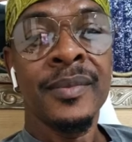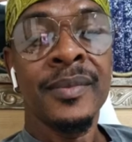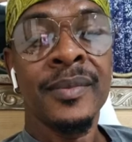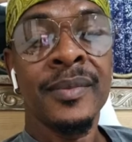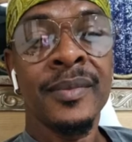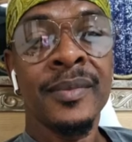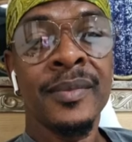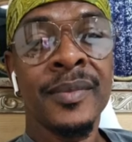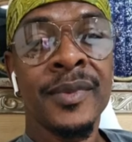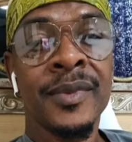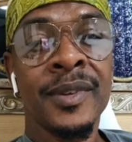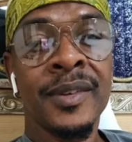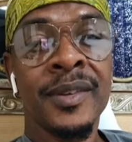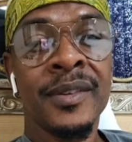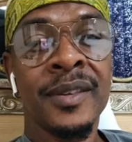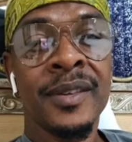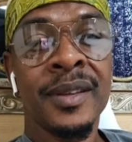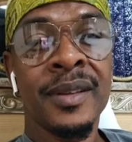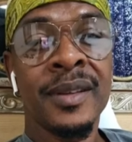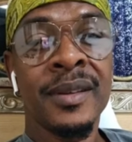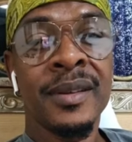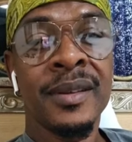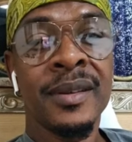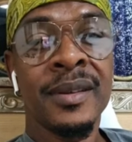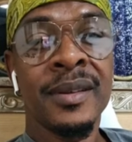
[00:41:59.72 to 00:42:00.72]
You see?
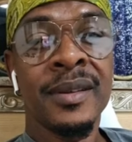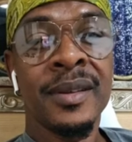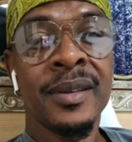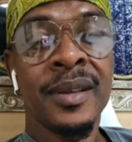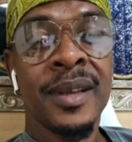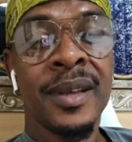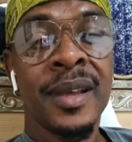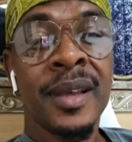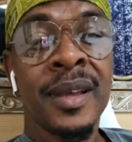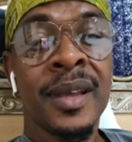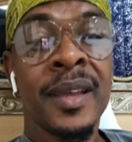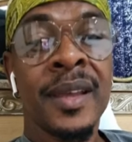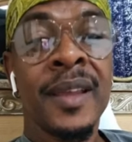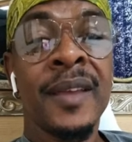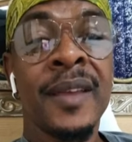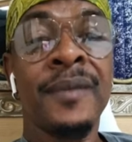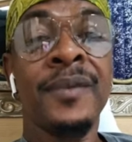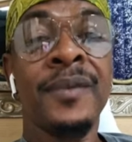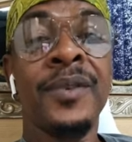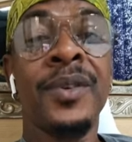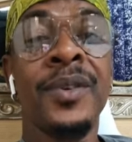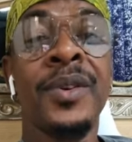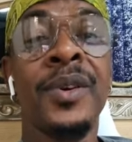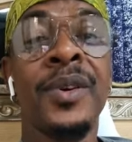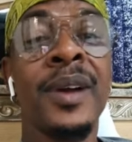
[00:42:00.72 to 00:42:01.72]
If
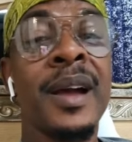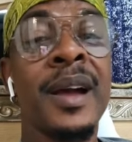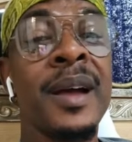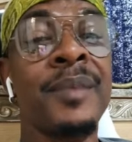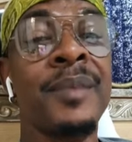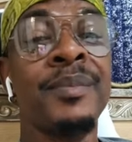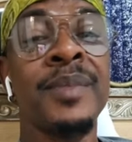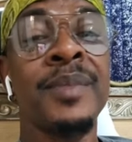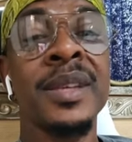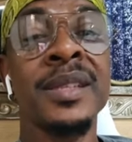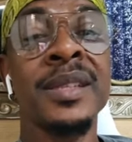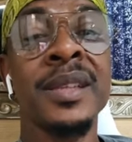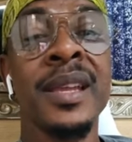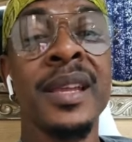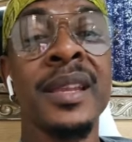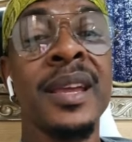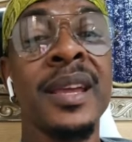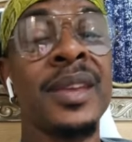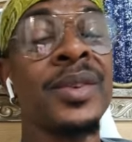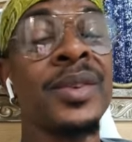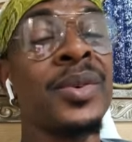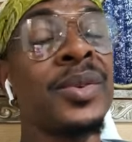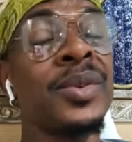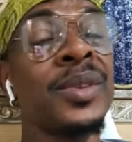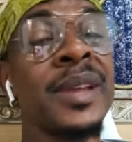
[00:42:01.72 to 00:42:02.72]
your ambition and you
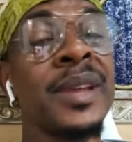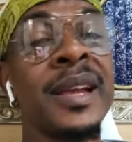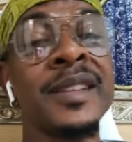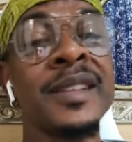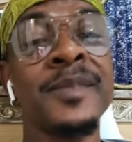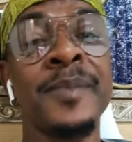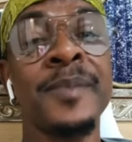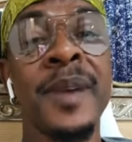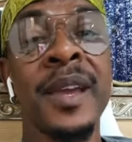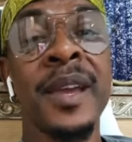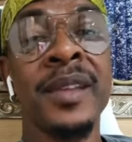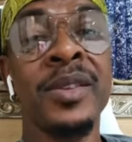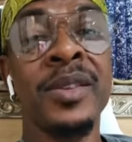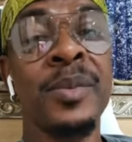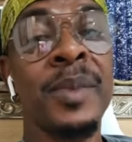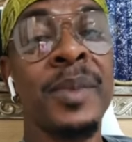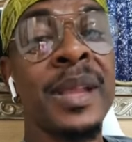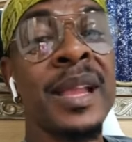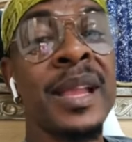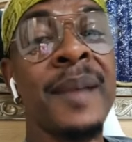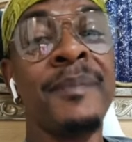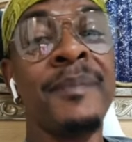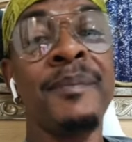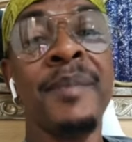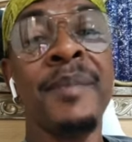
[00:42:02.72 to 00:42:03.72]
only aspire to build a
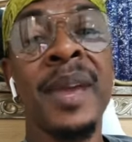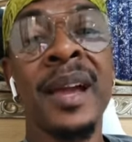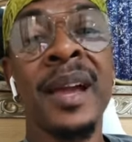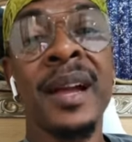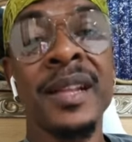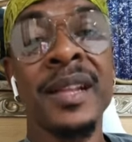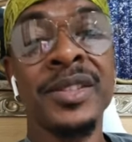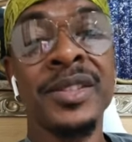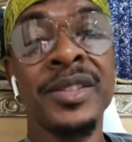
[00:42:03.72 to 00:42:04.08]
mega church